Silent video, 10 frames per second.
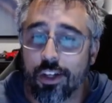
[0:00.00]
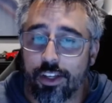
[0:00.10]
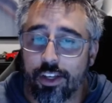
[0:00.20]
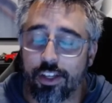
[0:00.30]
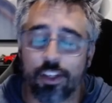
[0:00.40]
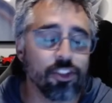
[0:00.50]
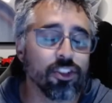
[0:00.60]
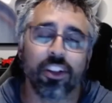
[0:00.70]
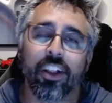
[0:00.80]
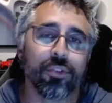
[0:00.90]
It's just
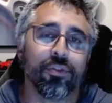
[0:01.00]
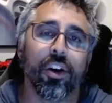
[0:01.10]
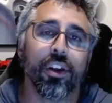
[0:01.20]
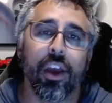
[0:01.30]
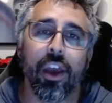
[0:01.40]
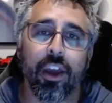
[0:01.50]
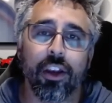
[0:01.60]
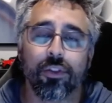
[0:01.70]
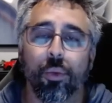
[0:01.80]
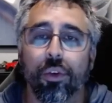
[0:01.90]
a lot of fun and
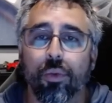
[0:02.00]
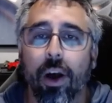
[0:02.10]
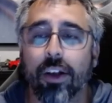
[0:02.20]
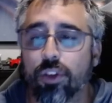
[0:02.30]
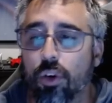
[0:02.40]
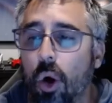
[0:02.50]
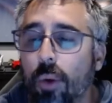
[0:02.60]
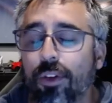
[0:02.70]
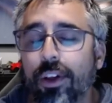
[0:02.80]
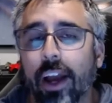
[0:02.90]
it's worthwhile. So
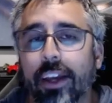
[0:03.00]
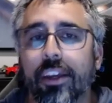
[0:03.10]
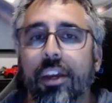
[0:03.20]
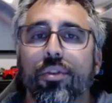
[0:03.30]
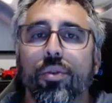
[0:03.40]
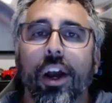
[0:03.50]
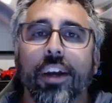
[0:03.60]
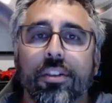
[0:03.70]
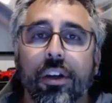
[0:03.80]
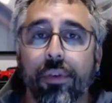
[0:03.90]
hopefully I can give you
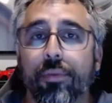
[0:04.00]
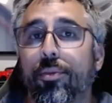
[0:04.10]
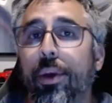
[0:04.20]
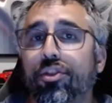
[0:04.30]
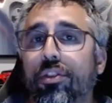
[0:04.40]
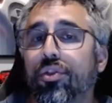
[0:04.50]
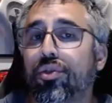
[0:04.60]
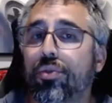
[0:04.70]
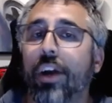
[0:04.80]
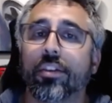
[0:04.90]
guys enough information so
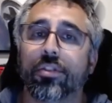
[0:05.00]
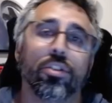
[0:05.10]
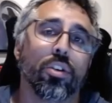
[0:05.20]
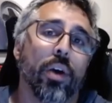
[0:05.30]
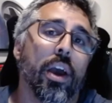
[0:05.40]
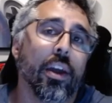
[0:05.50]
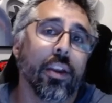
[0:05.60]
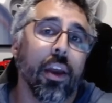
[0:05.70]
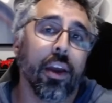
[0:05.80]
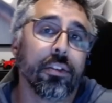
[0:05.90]
you guys can go ahead
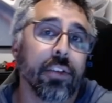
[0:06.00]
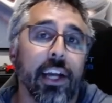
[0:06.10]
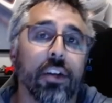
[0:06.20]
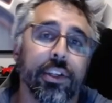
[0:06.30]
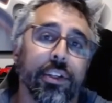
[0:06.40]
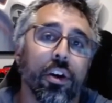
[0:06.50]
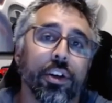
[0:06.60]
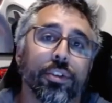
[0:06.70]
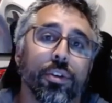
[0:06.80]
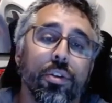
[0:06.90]
and tackle it on
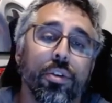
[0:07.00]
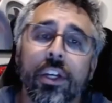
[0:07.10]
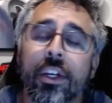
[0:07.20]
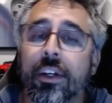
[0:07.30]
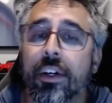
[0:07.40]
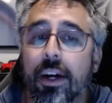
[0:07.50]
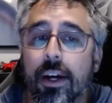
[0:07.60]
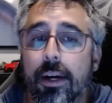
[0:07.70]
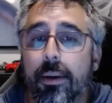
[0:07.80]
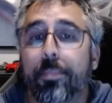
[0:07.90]
your own.
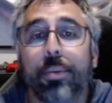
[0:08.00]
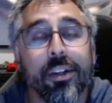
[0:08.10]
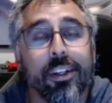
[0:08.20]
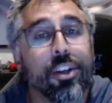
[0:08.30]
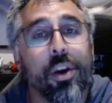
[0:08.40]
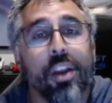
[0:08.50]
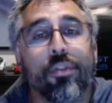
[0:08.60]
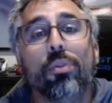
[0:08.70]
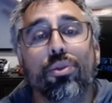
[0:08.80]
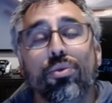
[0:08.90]
Uh, but you know what? If
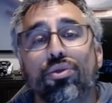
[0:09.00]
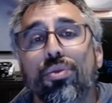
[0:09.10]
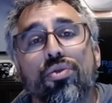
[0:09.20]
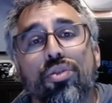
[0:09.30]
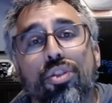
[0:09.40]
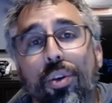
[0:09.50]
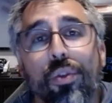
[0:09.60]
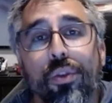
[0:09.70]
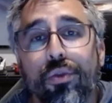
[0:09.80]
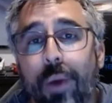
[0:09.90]
you do choose to go
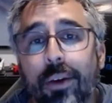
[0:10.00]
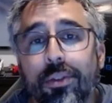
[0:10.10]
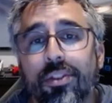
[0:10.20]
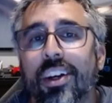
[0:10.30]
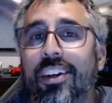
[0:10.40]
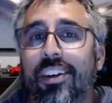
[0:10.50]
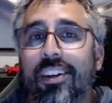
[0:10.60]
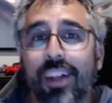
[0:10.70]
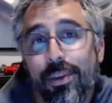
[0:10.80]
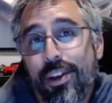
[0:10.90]
those routes,
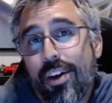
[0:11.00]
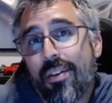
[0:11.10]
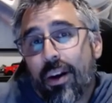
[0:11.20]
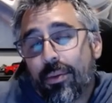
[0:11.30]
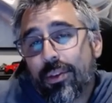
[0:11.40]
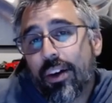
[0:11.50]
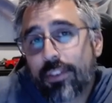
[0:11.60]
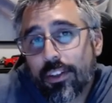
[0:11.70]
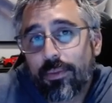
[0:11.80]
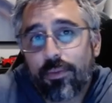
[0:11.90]
let me know. I would love
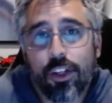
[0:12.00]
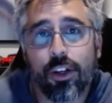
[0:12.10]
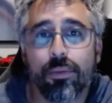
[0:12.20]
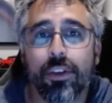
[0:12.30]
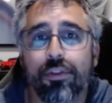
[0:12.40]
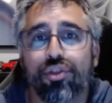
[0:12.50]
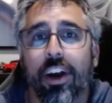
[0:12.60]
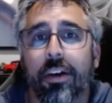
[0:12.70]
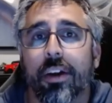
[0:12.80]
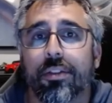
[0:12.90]
to, you know, give a
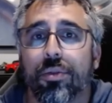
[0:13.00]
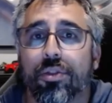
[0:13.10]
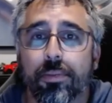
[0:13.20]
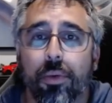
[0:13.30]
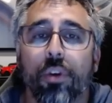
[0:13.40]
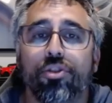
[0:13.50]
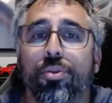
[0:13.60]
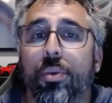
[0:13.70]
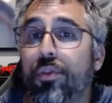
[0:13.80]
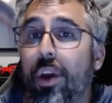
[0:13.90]
shout out to support you.
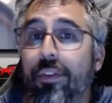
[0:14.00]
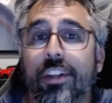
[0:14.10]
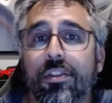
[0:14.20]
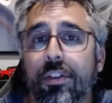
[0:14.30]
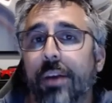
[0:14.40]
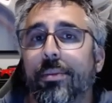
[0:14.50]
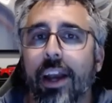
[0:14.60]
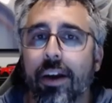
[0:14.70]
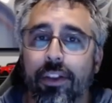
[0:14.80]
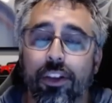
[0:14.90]
And if you have an Instagram
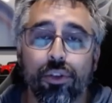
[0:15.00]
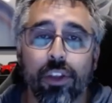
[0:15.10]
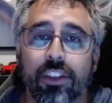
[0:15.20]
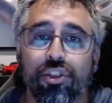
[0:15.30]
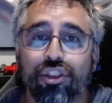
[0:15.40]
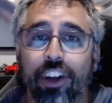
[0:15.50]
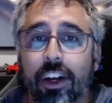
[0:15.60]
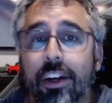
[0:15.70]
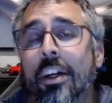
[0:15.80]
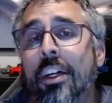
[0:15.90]
account that you'd like to
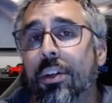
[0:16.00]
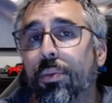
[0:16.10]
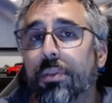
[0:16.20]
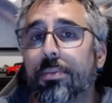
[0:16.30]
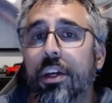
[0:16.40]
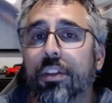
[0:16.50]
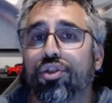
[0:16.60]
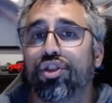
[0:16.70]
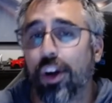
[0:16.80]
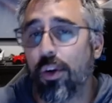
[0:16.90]
share with me on the
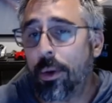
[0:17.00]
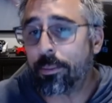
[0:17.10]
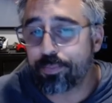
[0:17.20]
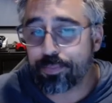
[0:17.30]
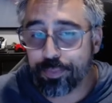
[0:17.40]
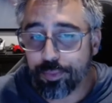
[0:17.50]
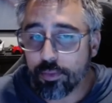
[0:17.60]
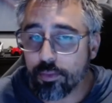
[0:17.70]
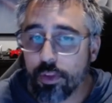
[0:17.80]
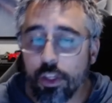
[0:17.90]
show,
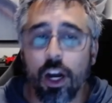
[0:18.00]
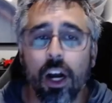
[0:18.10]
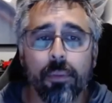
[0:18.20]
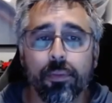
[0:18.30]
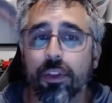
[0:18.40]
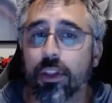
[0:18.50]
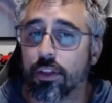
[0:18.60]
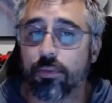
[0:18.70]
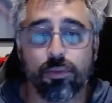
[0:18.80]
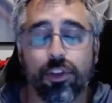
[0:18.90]
um,
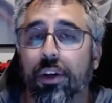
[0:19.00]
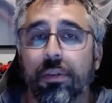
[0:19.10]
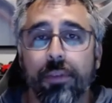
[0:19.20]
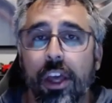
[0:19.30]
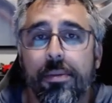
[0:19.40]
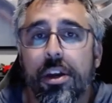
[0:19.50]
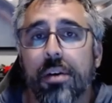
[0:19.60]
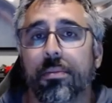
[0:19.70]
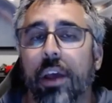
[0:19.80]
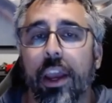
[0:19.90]
you know, hit me
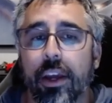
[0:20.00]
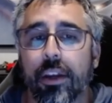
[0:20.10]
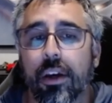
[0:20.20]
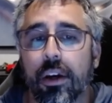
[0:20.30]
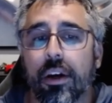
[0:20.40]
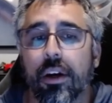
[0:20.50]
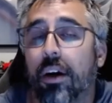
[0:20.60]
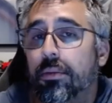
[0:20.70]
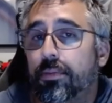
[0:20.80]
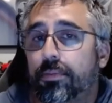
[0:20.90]
up and uh,
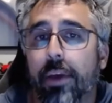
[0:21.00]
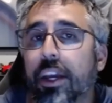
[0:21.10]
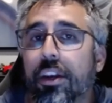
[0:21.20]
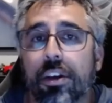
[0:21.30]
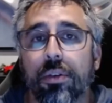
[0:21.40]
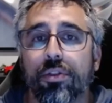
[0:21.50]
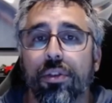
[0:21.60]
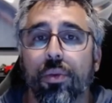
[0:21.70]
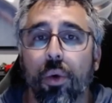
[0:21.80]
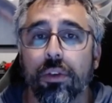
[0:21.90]
I'll make it known to
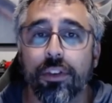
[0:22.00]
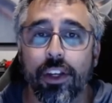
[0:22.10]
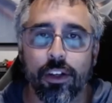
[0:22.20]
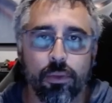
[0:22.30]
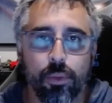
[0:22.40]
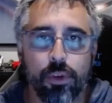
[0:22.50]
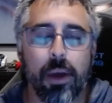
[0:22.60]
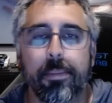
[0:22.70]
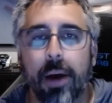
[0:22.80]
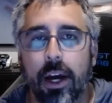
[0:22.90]
the world here with my
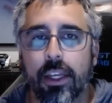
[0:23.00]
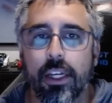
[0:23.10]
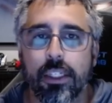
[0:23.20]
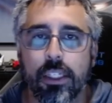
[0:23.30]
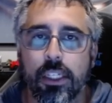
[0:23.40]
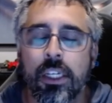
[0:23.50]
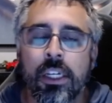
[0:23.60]
podcast and